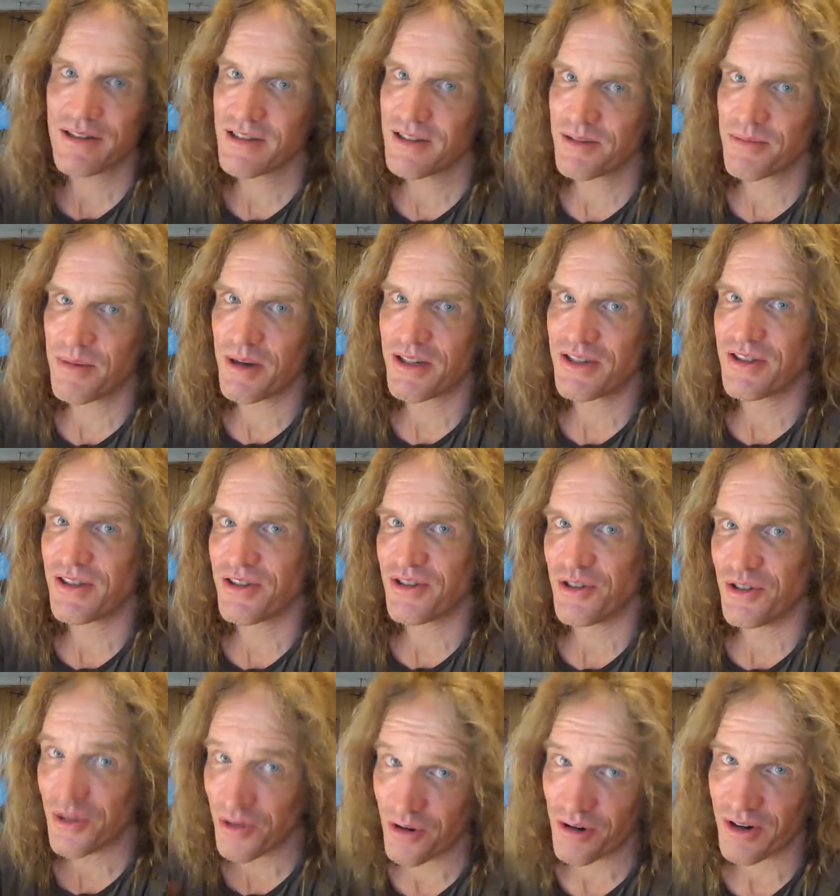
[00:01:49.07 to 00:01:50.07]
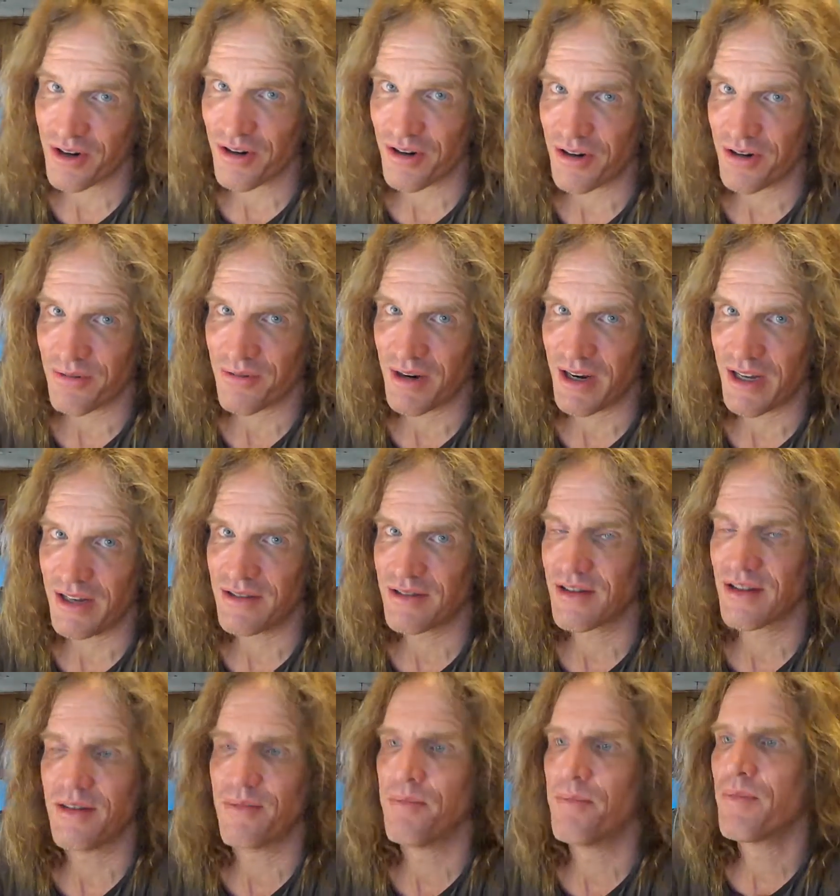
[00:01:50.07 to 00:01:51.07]
as much as you're going to raise
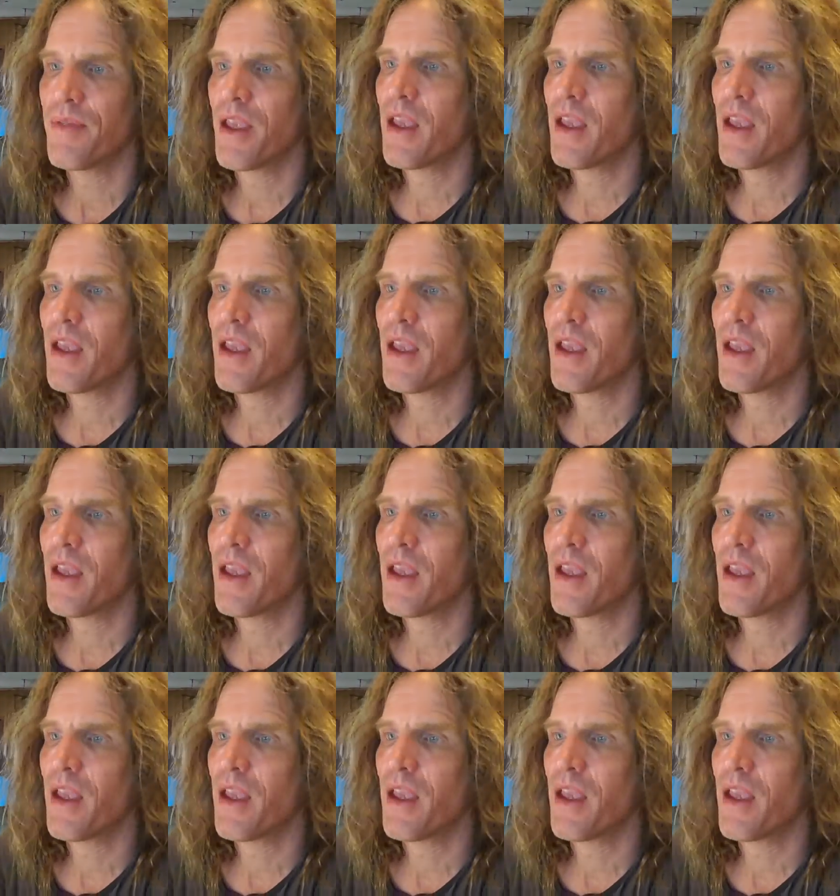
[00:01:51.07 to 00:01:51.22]
them.